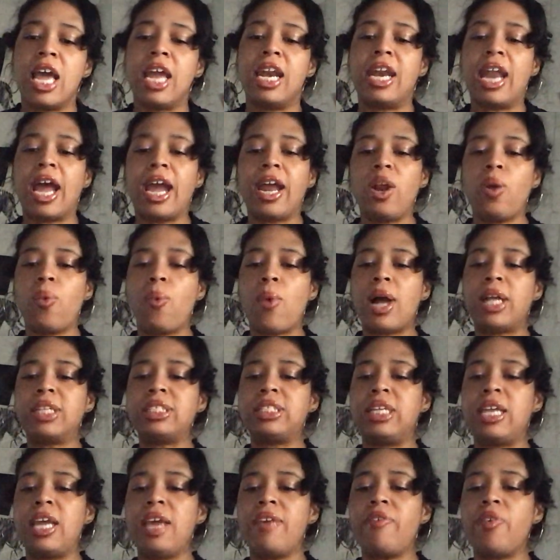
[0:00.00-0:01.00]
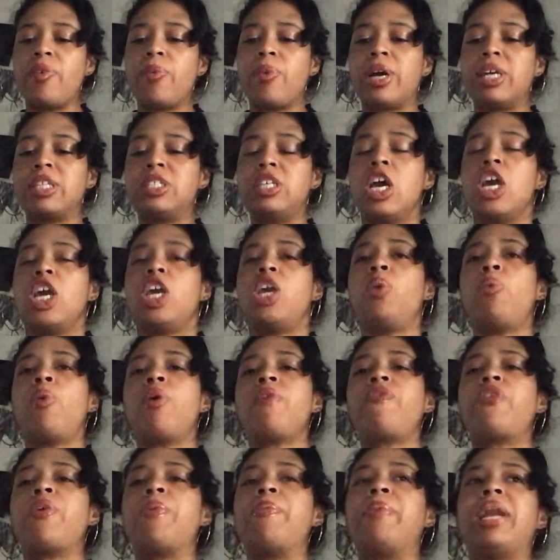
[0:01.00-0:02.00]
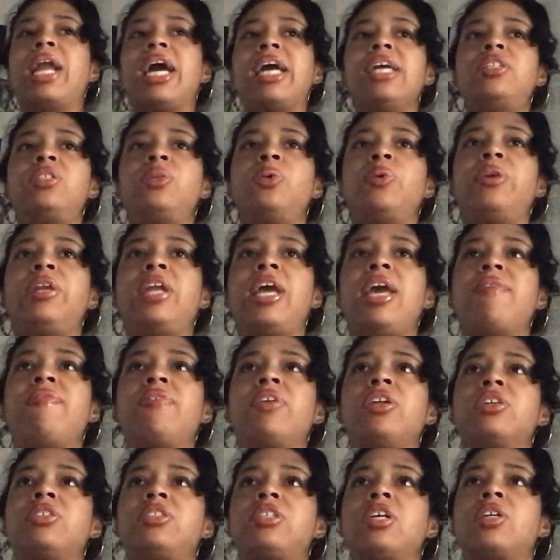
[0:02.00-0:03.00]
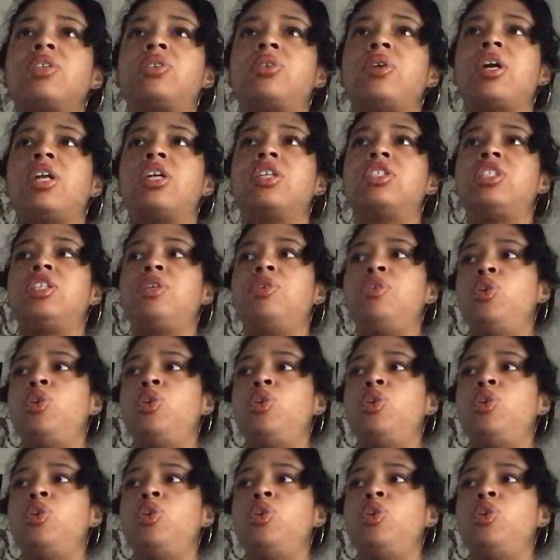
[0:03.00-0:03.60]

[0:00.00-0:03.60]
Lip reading: Knight of Wands, Knave of Wands. You went from a knight to a knave in your sexual energy.